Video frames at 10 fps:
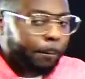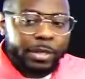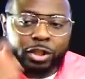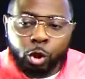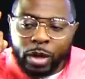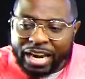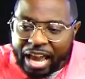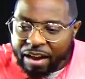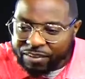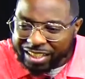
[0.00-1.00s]
But you got to
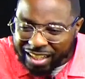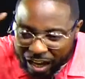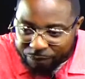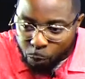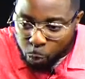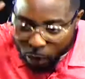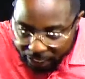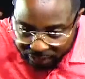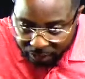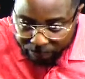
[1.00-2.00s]
have enough
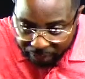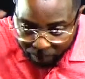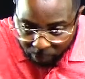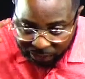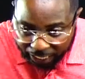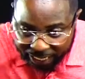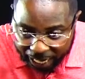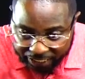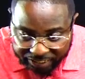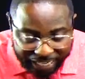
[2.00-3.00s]
wisdom in the Most High
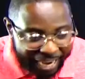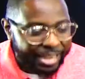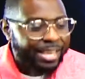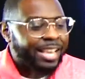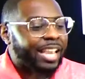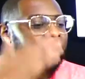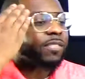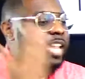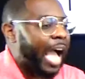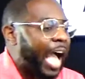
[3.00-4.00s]
God to say,
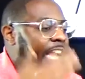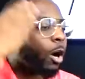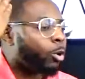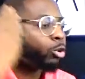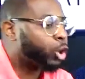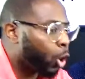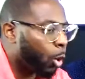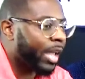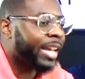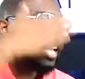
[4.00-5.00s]
if God gonna
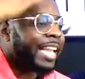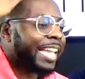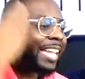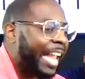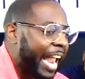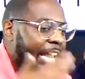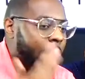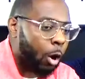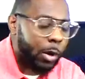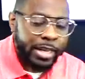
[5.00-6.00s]
do it, He can't
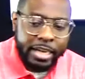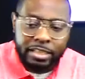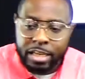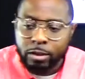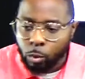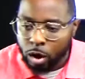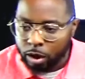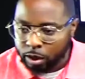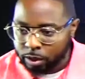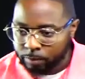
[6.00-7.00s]
go against His
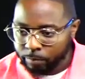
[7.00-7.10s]
word.